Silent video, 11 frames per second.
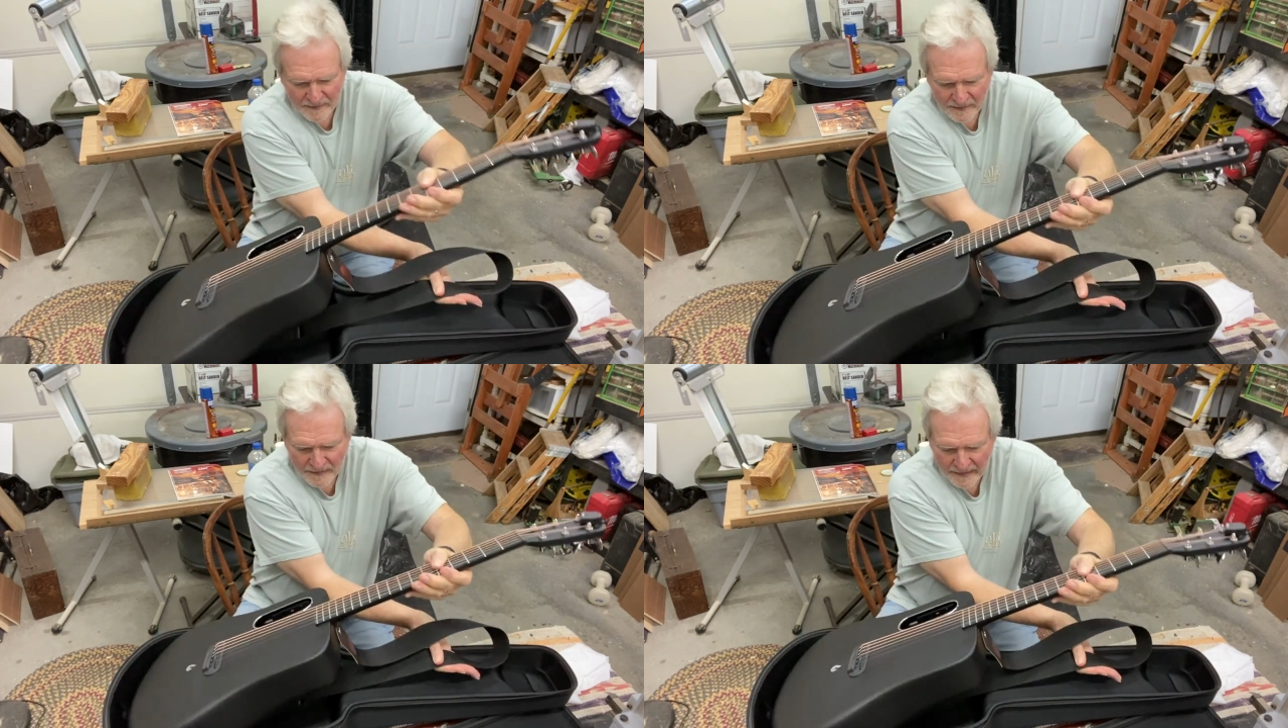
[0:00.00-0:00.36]

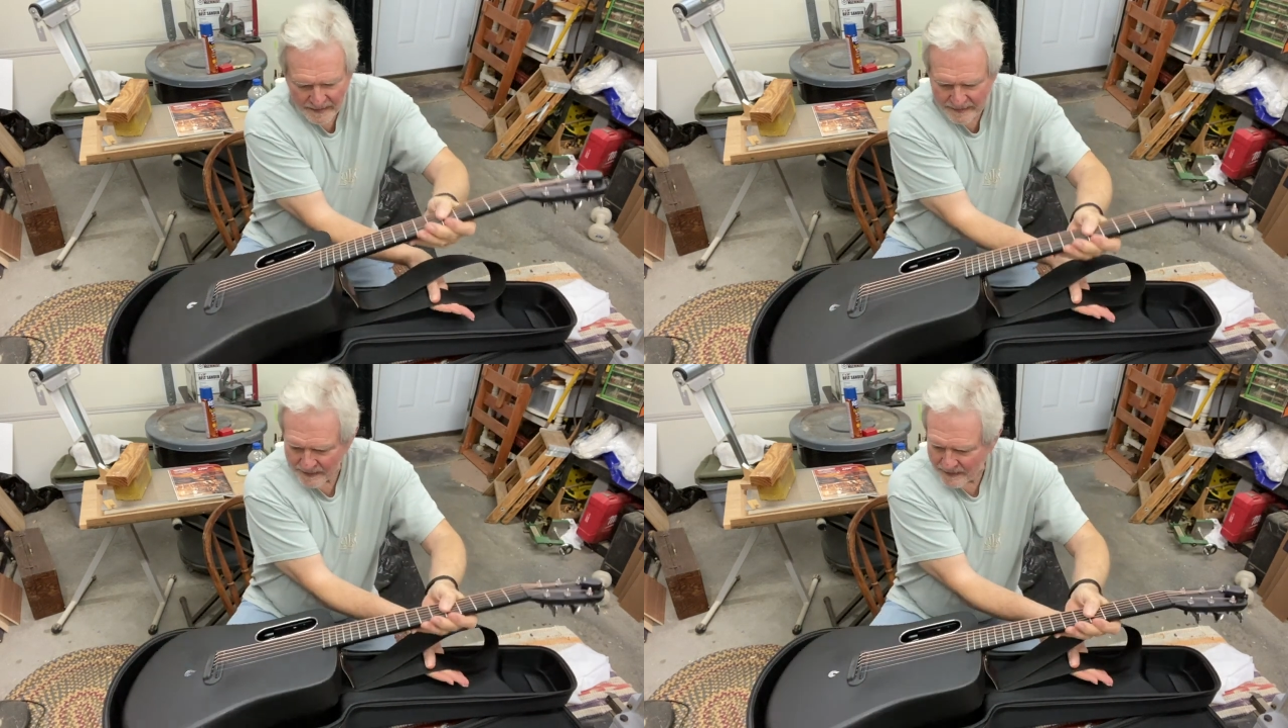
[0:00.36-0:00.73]

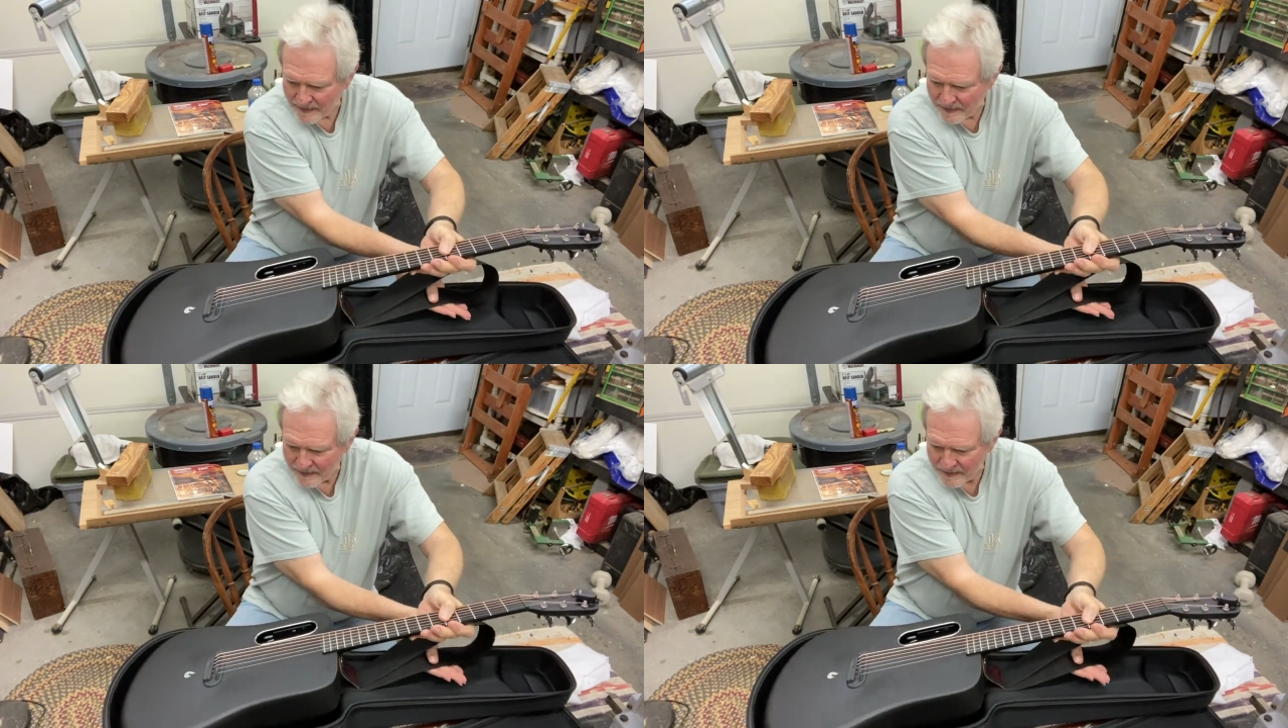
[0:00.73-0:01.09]
like
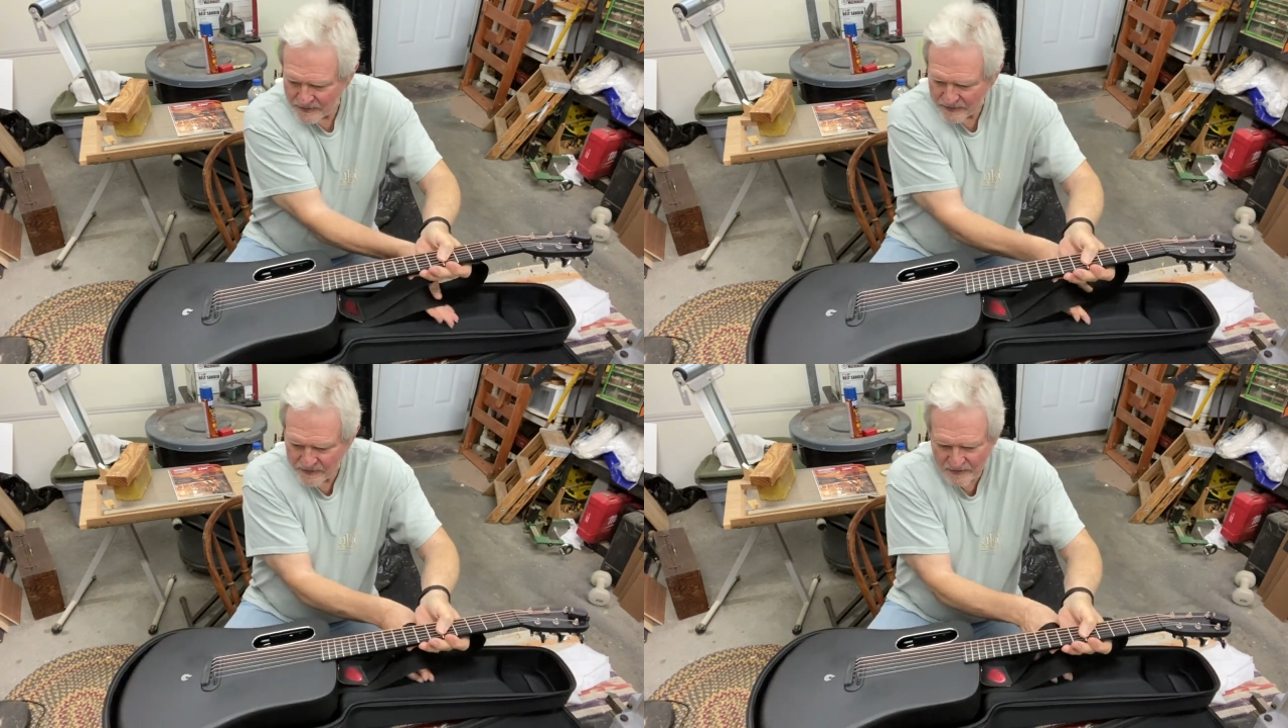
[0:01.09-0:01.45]

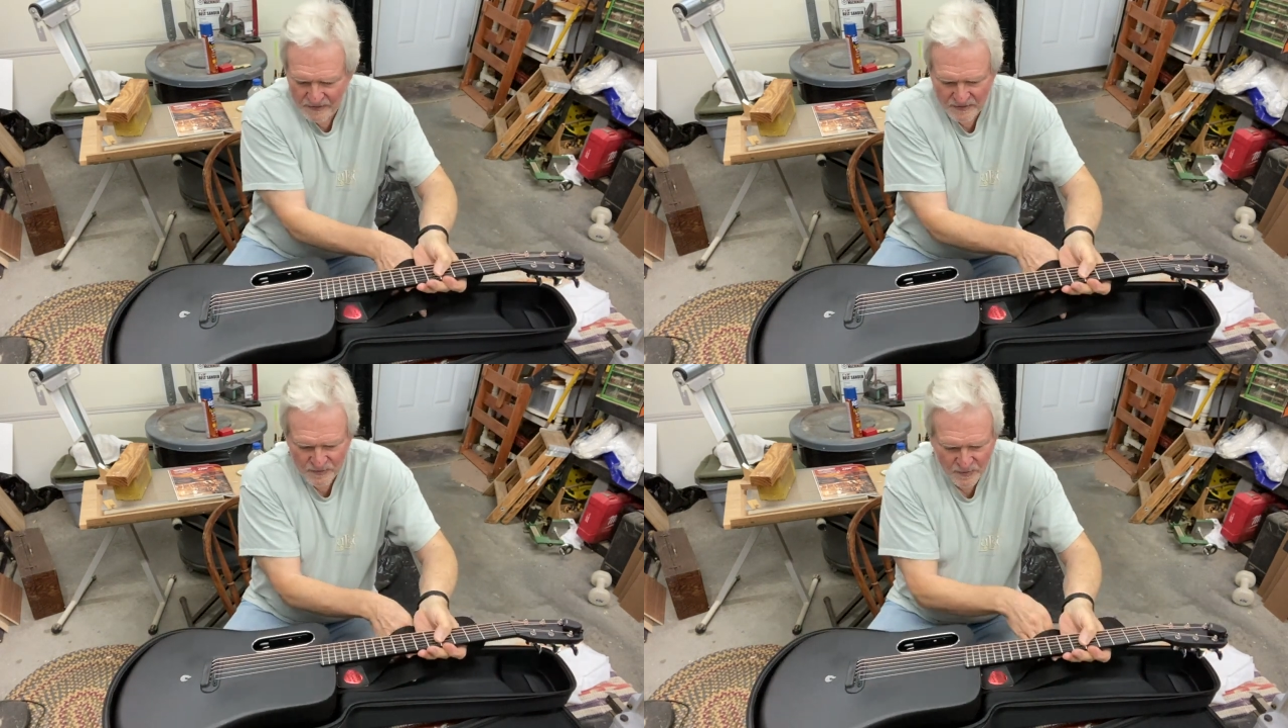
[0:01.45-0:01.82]
this
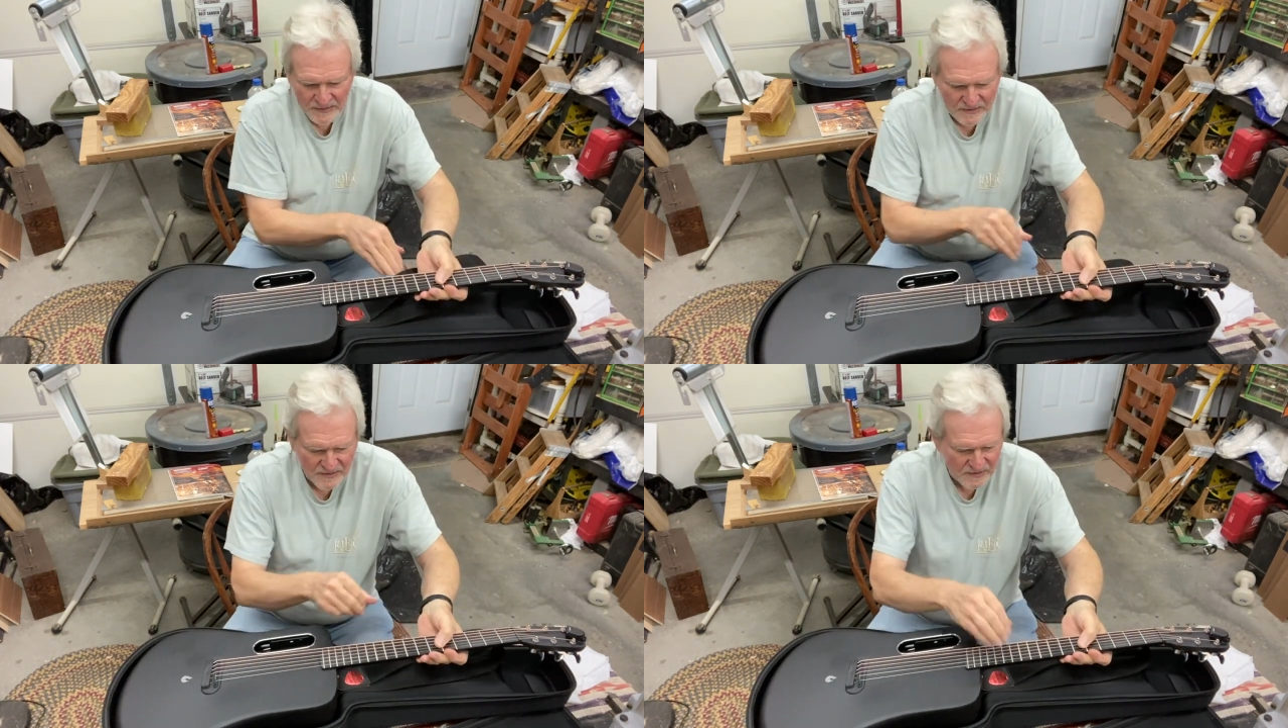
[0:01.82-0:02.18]
is
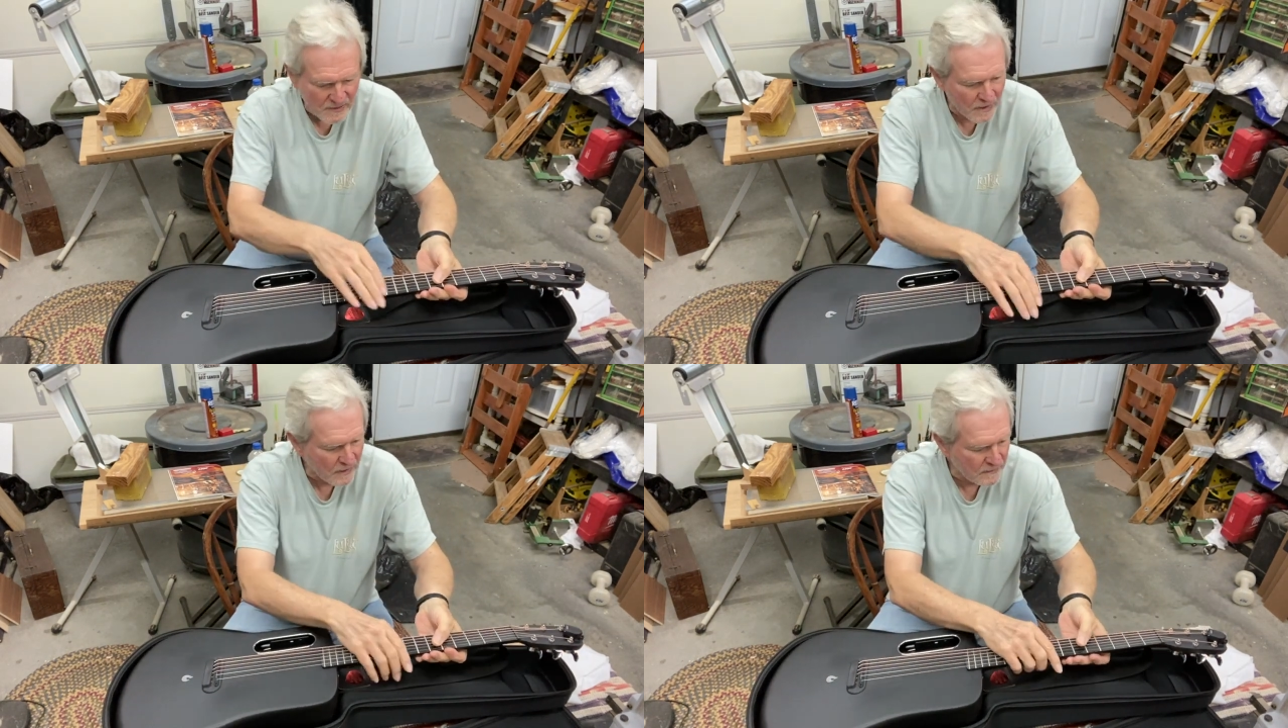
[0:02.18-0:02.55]
really
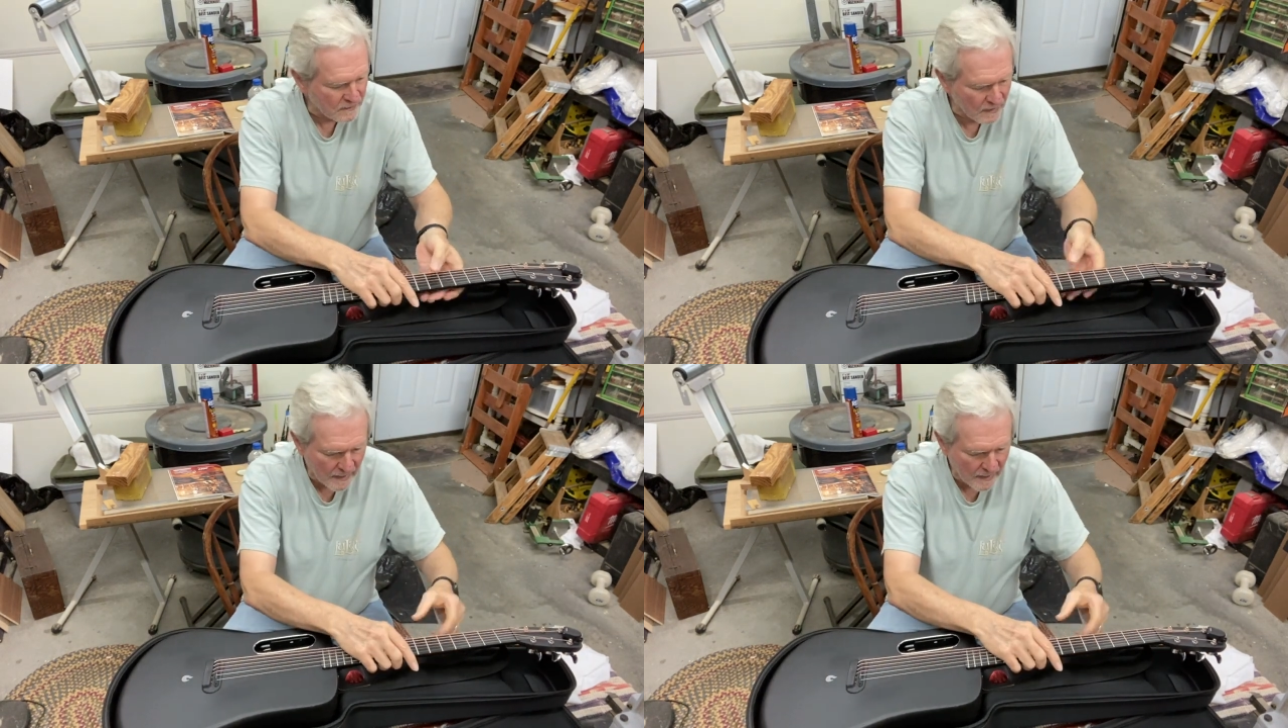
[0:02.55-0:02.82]
snug.